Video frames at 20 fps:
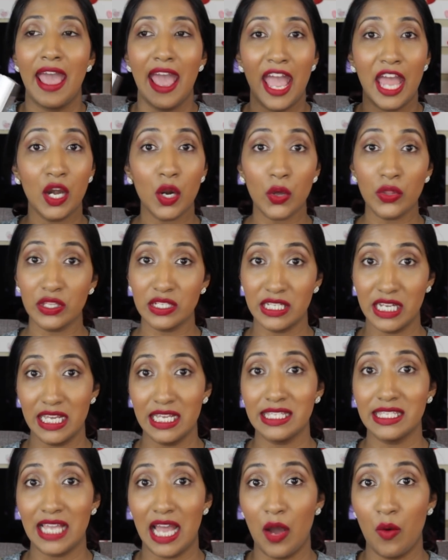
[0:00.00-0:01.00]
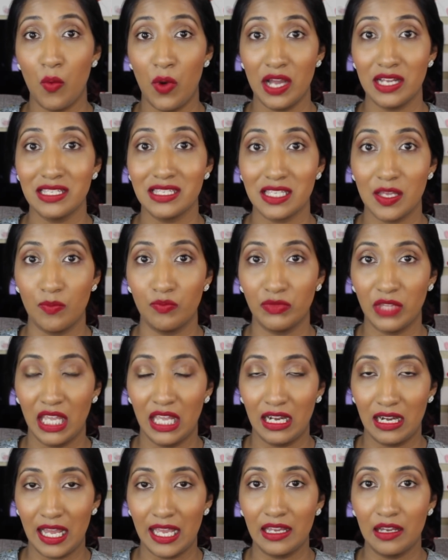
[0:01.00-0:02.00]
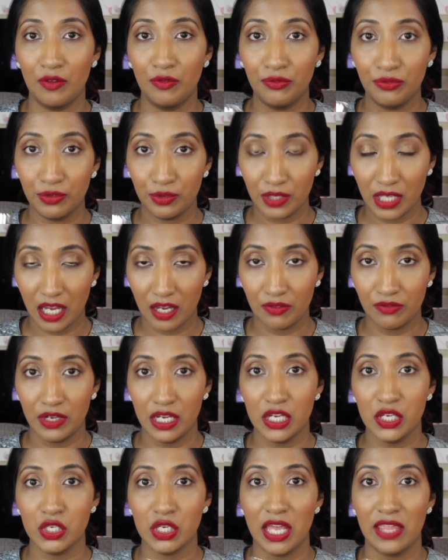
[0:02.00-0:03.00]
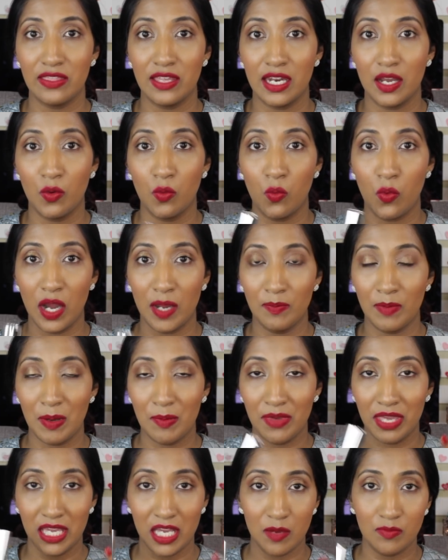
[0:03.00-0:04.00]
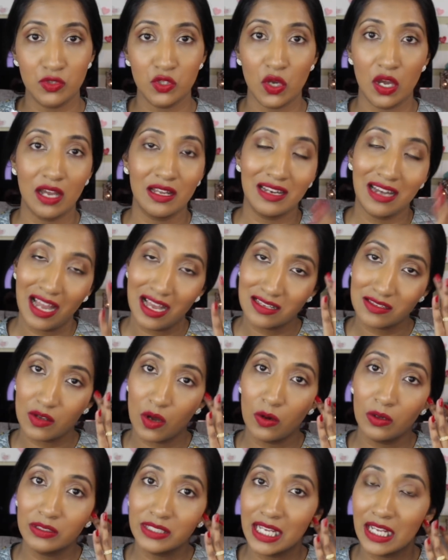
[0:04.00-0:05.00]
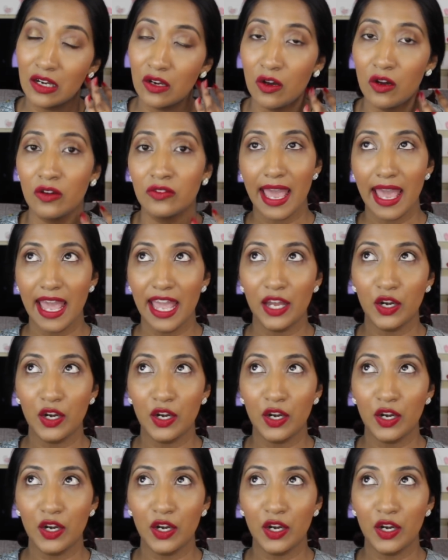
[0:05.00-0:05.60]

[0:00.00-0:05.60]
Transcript: And on the days that I want something like a full coverage and then I want my makeup to last all day long,